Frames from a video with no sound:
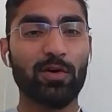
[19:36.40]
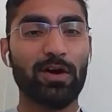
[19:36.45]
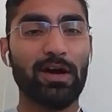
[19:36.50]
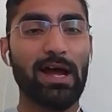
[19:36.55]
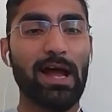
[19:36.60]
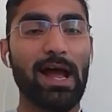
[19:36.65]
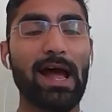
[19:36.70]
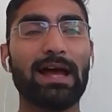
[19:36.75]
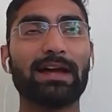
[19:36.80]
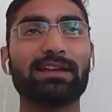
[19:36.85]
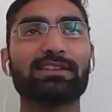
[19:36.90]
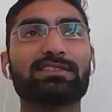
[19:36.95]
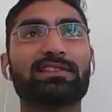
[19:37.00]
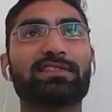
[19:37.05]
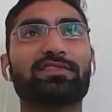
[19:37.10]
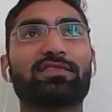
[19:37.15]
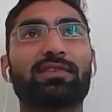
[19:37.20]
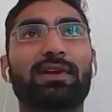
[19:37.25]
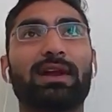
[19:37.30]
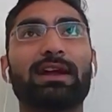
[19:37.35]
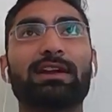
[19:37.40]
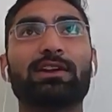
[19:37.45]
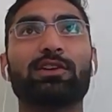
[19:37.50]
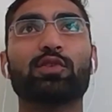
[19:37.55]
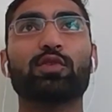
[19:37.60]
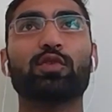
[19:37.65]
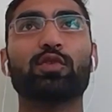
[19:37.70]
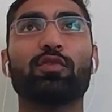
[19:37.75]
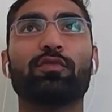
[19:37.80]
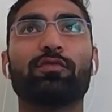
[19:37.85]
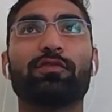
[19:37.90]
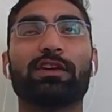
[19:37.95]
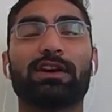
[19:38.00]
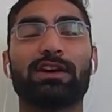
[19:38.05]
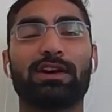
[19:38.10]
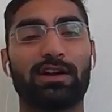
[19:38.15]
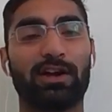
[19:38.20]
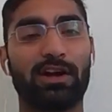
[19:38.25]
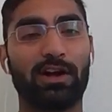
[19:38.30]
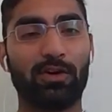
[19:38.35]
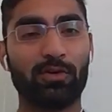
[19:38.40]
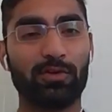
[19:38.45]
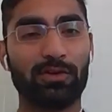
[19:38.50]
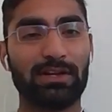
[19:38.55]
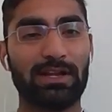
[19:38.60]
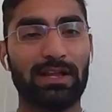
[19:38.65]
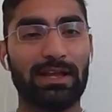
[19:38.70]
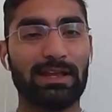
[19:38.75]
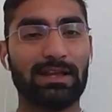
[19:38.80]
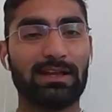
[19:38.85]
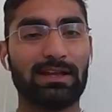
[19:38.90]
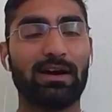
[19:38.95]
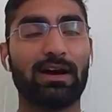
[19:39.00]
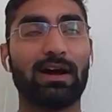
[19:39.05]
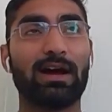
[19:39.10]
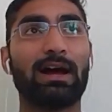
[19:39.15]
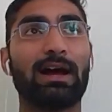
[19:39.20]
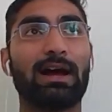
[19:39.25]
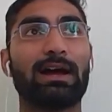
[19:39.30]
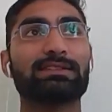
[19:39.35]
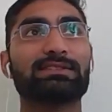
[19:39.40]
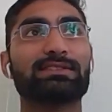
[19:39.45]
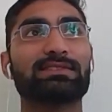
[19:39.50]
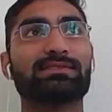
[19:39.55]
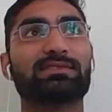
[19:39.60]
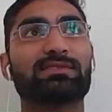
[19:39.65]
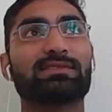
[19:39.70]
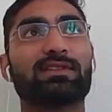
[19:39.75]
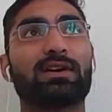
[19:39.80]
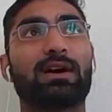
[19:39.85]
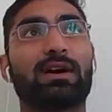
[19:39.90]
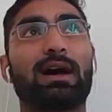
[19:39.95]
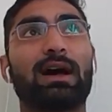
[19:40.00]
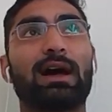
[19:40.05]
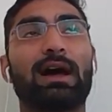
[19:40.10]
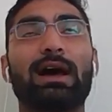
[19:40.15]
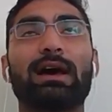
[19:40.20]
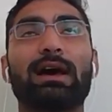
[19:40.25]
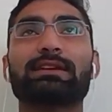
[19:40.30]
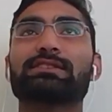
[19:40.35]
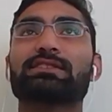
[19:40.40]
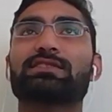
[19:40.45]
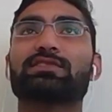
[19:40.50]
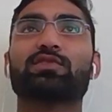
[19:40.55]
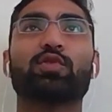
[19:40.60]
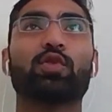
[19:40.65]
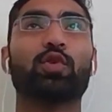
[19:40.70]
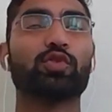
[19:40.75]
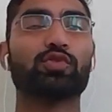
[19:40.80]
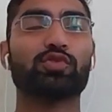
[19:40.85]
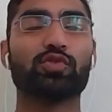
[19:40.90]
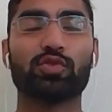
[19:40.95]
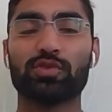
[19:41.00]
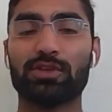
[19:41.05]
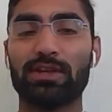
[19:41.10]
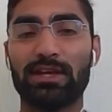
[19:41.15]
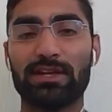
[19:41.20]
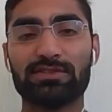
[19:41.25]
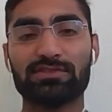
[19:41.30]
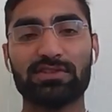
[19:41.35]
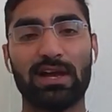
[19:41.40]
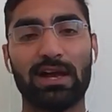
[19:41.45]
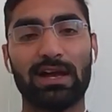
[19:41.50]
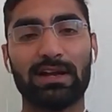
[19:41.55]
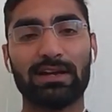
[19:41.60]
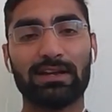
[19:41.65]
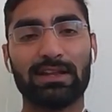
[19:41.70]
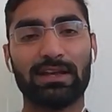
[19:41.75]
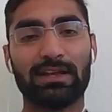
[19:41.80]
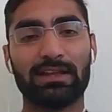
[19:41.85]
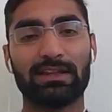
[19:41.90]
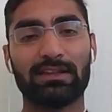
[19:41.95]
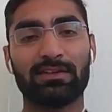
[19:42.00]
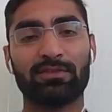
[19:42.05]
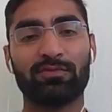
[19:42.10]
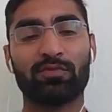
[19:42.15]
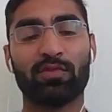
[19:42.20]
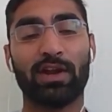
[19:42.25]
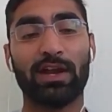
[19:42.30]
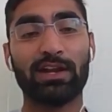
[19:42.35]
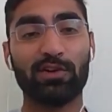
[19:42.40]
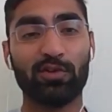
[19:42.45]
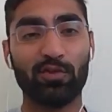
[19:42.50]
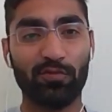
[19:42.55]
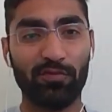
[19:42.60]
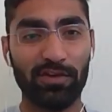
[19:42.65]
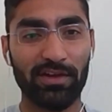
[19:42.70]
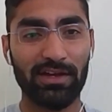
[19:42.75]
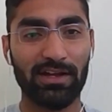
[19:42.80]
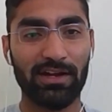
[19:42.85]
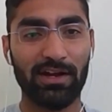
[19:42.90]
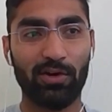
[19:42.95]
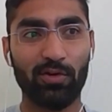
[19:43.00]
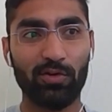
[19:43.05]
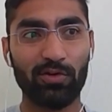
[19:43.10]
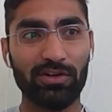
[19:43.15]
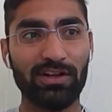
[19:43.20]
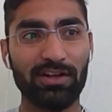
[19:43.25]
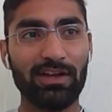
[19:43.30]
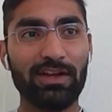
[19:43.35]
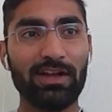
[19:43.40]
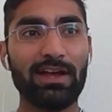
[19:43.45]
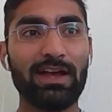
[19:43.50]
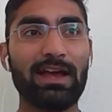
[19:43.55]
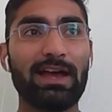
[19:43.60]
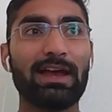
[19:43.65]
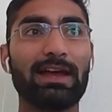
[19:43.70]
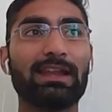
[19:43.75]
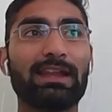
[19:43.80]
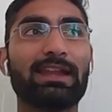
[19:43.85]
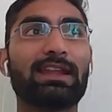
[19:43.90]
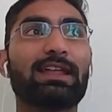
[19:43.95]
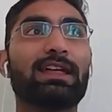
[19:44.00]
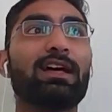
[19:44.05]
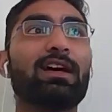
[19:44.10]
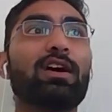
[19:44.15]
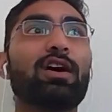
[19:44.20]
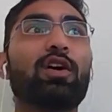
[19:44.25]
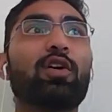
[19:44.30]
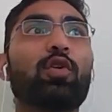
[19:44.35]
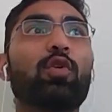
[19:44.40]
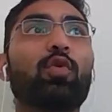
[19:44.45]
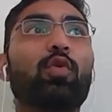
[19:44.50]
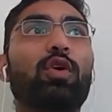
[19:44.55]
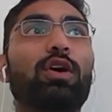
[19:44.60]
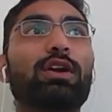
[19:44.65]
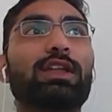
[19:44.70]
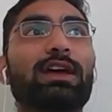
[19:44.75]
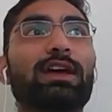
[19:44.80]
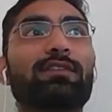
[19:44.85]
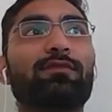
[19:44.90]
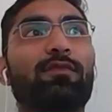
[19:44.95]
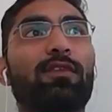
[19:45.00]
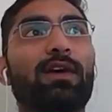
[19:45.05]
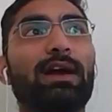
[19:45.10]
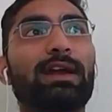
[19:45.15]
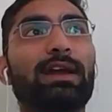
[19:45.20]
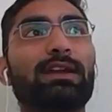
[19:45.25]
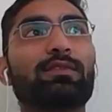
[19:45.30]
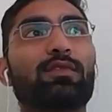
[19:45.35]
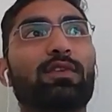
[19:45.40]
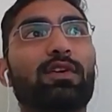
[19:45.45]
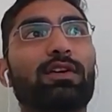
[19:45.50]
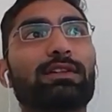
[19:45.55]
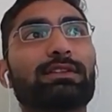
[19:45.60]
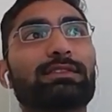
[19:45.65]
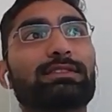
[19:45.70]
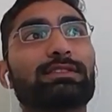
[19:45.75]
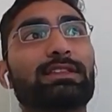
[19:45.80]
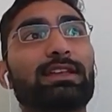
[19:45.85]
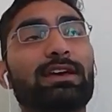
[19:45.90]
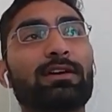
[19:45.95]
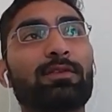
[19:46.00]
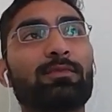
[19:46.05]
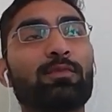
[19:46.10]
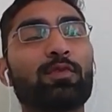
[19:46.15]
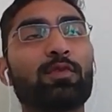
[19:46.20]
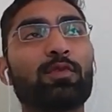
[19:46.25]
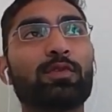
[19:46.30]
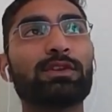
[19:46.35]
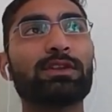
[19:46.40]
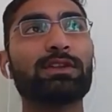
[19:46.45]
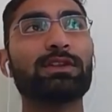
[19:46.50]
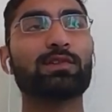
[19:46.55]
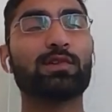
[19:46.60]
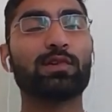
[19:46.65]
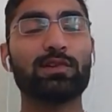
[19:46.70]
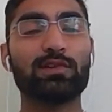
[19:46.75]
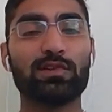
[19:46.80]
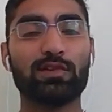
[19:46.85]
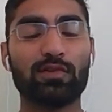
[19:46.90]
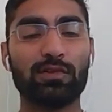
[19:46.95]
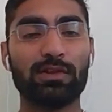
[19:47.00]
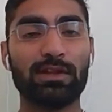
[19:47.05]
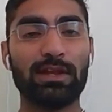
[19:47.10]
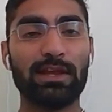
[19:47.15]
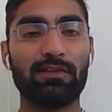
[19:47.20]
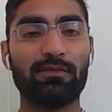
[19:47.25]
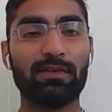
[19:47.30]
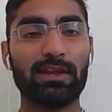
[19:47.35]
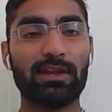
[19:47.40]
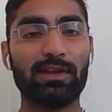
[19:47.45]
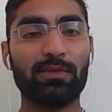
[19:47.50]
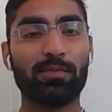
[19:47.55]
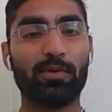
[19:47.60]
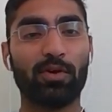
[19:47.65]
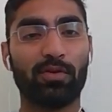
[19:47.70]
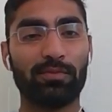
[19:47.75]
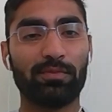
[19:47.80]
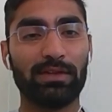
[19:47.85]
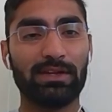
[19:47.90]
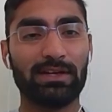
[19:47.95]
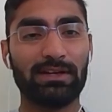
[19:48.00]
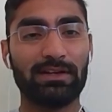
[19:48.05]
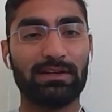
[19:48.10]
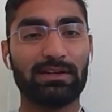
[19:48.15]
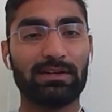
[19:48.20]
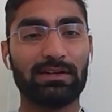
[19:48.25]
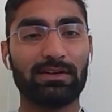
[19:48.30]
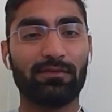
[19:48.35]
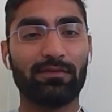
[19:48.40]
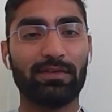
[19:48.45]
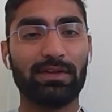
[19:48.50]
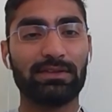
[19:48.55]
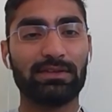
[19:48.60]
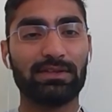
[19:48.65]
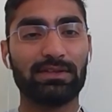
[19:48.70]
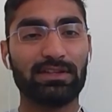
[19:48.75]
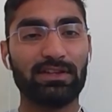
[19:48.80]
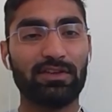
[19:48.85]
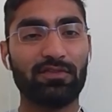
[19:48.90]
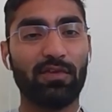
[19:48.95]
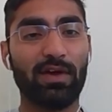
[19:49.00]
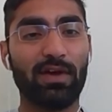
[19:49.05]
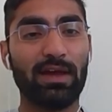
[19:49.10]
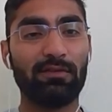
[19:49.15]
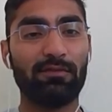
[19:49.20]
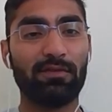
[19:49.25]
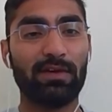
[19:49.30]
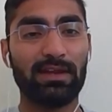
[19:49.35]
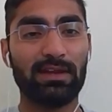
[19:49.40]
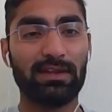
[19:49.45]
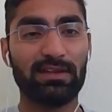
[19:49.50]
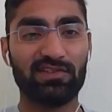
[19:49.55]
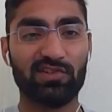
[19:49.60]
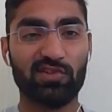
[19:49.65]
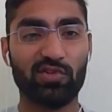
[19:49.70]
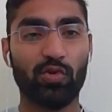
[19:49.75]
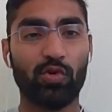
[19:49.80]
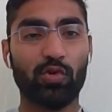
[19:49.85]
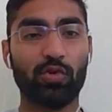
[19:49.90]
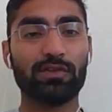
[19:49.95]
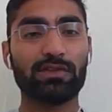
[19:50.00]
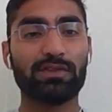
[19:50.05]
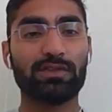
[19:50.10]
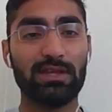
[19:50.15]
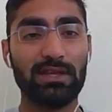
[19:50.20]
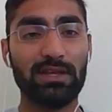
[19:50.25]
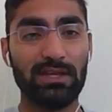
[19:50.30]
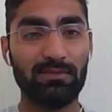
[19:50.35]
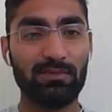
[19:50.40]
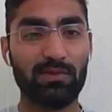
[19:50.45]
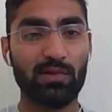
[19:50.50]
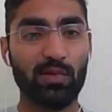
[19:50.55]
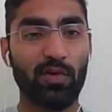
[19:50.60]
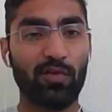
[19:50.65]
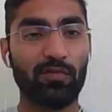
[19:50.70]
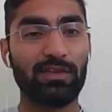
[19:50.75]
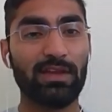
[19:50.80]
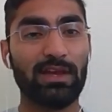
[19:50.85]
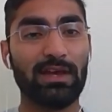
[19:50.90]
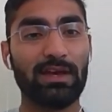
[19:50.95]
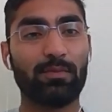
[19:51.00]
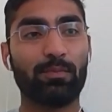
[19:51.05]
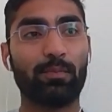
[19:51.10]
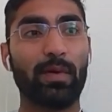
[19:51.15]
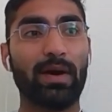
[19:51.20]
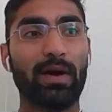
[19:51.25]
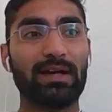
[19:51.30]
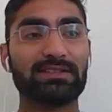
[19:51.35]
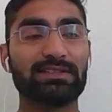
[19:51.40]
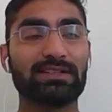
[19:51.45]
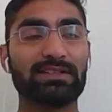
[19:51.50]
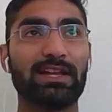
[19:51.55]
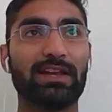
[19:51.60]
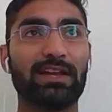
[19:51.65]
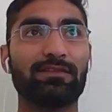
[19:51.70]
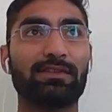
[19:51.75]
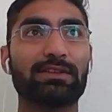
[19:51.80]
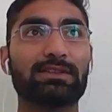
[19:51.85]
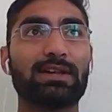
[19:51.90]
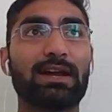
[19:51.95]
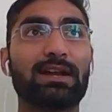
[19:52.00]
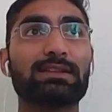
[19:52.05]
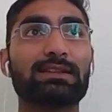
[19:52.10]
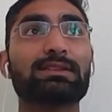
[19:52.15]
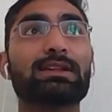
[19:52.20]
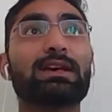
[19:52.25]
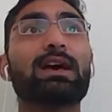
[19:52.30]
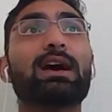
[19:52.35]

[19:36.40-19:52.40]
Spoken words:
So I just try to figure out, like I just go through their chart and try to figure out. And what I find was their moon is also like very prominent, which signify very strong themes of their past life desires.